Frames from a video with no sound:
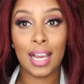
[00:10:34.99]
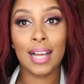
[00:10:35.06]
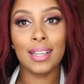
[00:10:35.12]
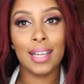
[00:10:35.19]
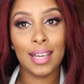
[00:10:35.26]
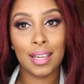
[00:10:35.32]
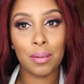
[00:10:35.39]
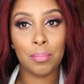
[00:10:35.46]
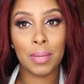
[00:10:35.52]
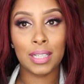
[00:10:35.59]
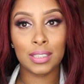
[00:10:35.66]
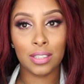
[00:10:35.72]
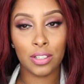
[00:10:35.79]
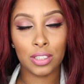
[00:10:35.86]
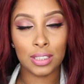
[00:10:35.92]
I like
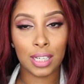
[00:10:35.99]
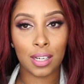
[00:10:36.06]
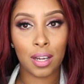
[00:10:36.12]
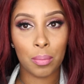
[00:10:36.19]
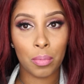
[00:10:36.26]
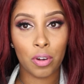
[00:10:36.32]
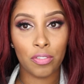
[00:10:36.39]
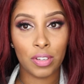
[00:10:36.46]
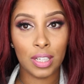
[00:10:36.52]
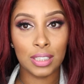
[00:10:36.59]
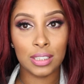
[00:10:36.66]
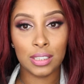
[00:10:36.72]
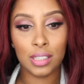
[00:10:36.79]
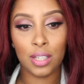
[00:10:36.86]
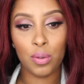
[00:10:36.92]
mascaras that come off
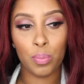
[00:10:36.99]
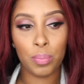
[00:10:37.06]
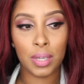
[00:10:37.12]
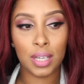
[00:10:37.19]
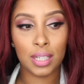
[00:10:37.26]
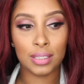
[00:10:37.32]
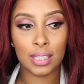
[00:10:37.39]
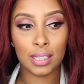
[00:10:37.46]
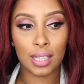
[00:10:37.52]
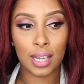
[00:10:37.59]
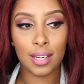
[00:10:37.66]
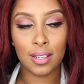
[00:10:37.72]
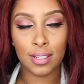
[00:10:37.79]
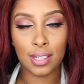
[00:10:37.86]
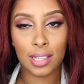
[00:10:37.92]
easily because at the
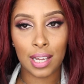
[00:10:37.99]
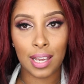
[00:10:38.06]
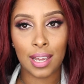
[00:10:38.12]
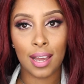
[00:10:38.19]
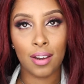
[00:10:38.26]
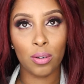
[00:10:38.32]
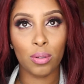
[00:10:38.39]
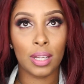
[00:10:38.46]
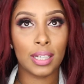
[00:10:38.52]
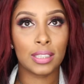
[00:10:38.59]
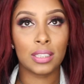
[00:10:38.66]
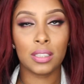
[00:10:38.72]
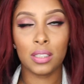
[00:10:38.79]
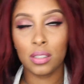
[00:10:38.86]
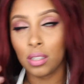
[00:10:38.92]
end of the night, I don't like
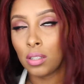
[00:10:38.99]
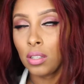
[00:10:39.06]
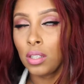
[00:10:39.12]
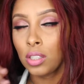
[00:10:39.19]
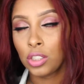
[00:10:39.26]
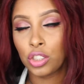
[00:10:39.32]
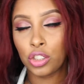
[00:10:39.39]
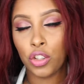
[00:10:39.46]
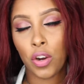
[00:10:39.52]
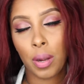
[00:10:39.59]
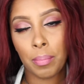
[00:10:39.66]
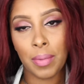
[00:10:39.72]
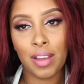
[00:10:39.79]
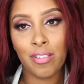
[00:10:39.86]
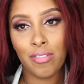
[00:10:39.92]
to
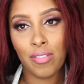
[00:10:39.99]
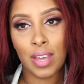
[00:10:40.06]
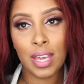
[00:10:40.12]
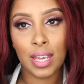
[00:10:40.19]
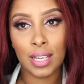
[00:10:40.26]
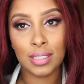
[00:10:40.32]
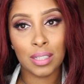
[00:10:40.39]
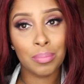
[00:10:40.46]
scrub my face.